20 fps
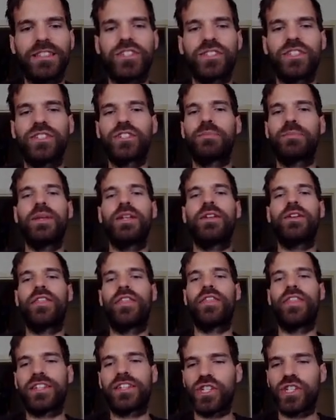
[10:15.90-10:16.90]
just bid on
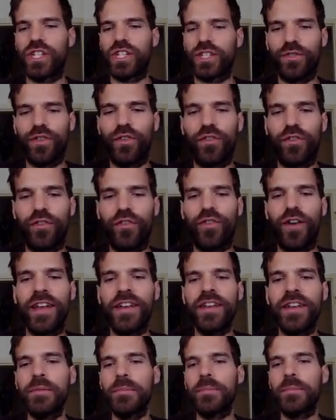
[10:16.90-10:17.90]
that just for
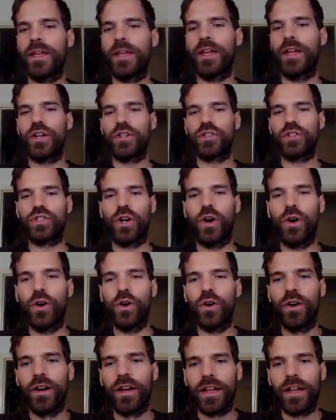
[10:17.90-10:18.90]
fun.
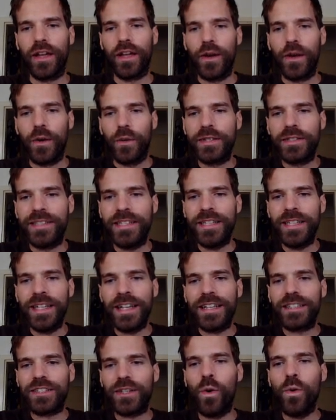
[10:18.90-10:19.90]
So we see
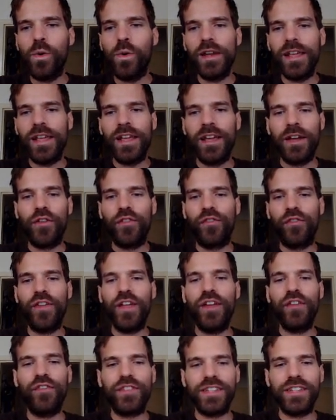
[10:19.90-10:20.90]
it's only
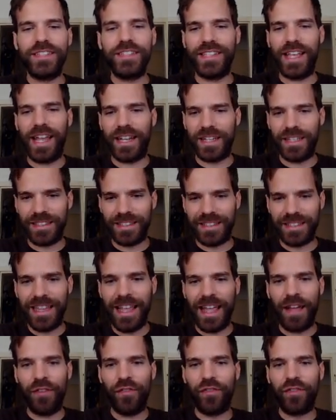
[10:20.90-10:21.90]
50 seconds
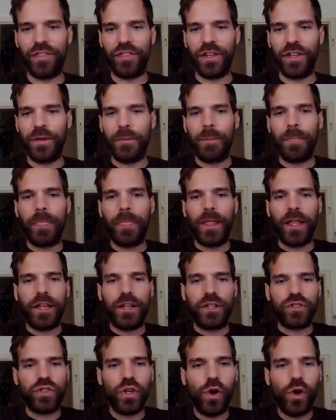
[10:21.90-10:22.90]
left.
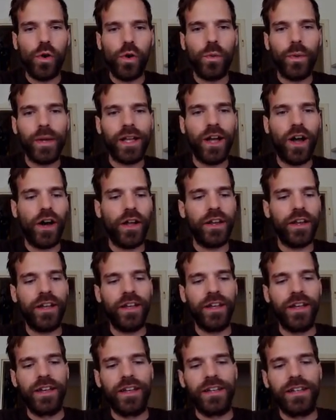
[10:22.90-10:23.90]
So we're
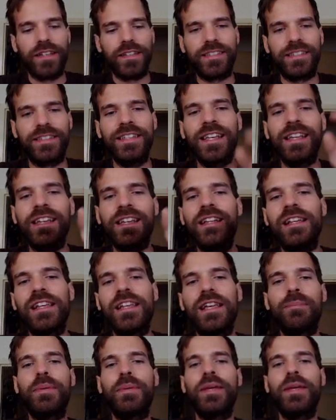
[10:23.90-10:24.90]
gonna
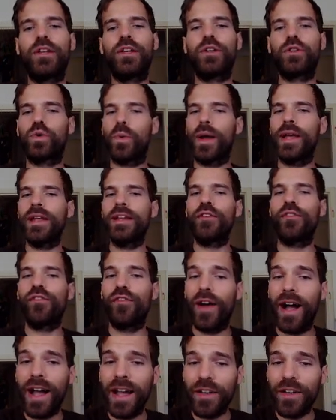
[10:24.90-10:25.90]
sneakily bid
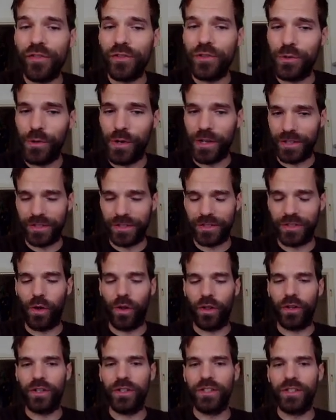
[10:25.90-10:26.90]
25 US
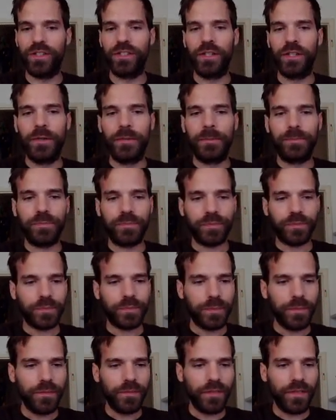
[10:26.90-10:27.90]
dollars.
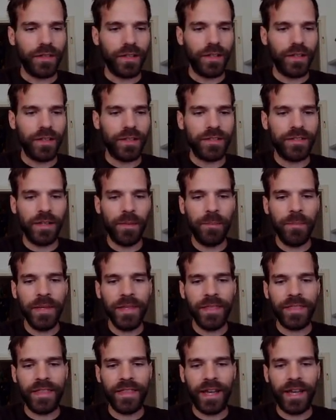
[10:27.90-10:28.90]

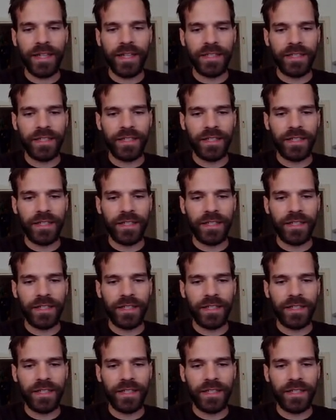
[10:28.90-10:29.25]
Submit that.